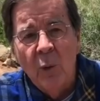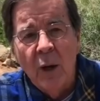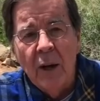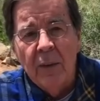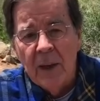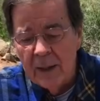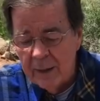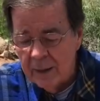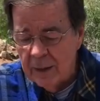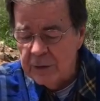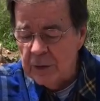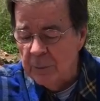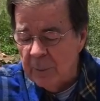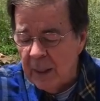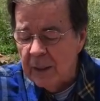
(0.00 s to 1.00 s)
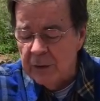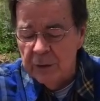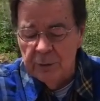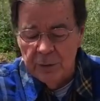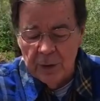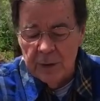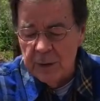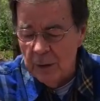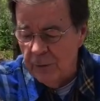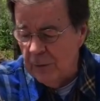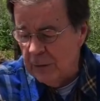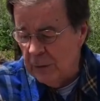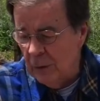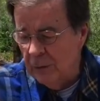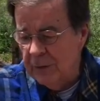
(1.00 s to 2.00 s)
why that is. It makes it very
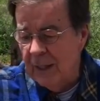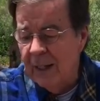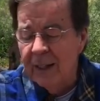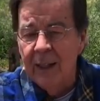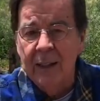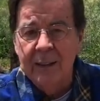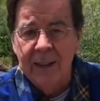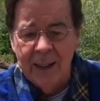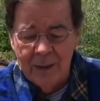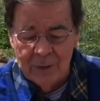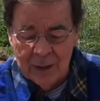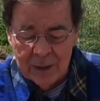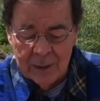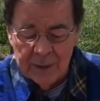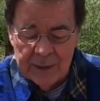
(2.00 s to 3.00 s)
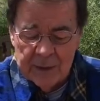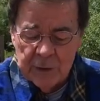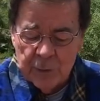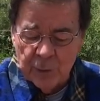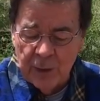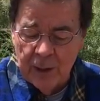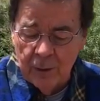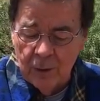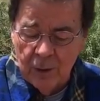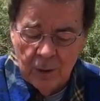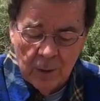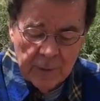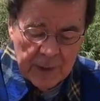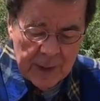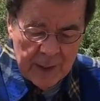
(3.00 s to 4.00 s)
difficult. I like to have a clean trailer
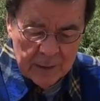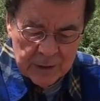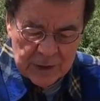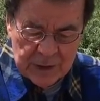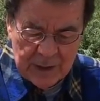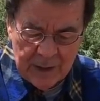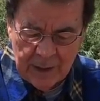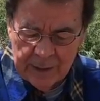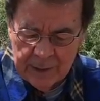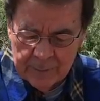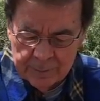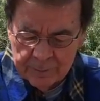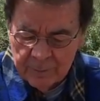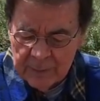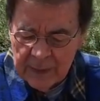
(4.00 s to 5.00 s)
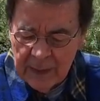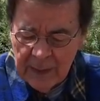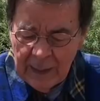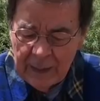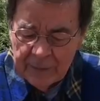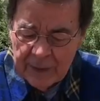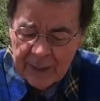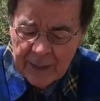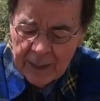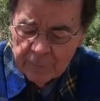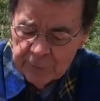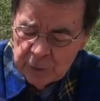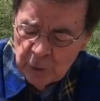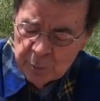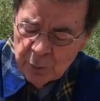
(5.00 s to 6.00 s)
on the outside. And then I have
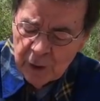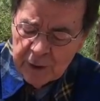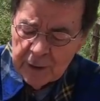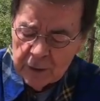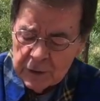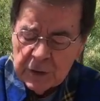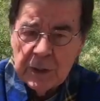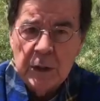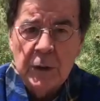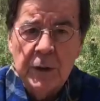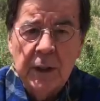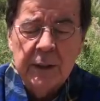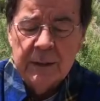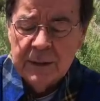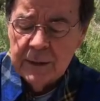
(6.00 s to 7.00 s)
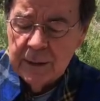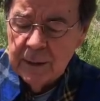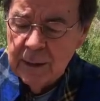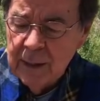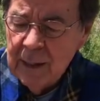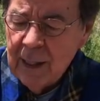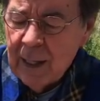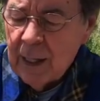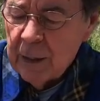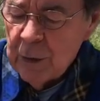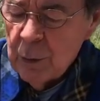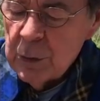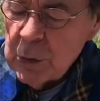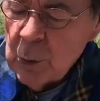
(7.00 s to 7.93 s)
two products here that I use